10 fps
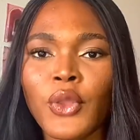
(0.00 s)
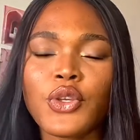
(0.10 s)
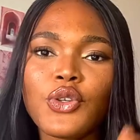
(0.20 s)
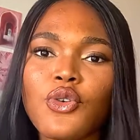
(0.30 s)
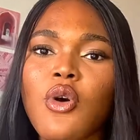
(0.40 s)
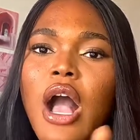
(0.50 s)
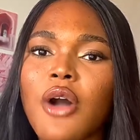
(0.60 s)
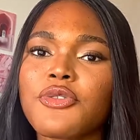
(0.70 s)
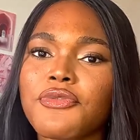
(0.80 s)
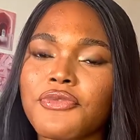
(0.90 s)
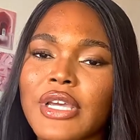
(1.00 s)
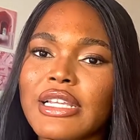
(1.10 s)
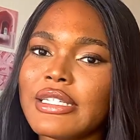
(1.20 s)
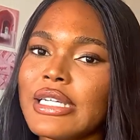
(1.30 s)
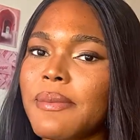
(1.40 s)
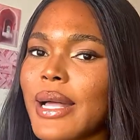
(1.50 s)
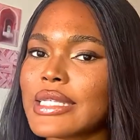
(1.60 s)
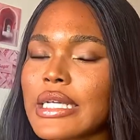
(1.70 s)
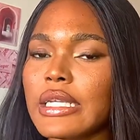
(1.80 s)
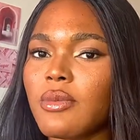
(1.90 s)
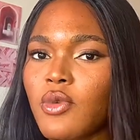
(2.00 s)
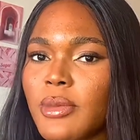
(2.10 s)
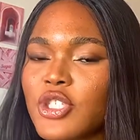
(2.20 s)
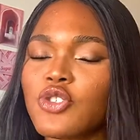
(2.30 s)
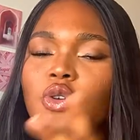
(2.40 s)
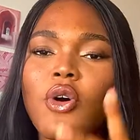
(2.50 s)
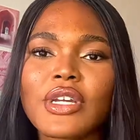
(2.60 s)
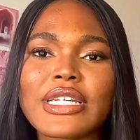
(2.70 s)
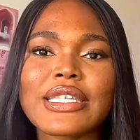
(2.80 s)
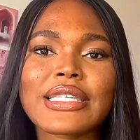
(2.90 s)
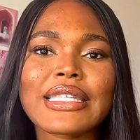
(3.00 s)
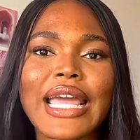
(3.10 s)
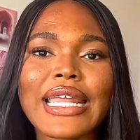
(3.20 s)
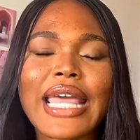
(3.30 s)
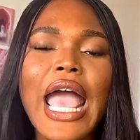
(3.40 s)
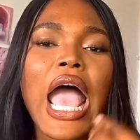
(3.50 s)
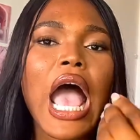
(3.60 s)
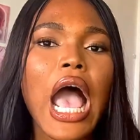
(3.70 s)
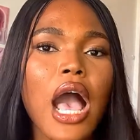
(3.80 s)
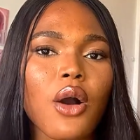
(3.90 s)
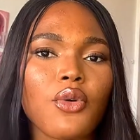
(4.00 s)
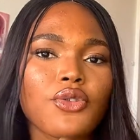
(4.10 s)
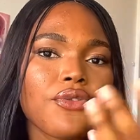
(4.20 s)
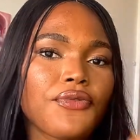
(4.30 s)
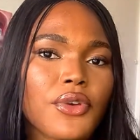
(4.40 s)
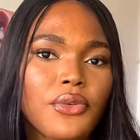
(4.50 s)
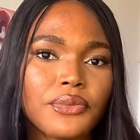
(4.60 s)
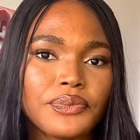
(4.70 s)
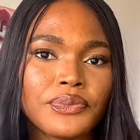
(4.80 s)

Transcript: You know how you feel in a particular moment. You understand how you feel.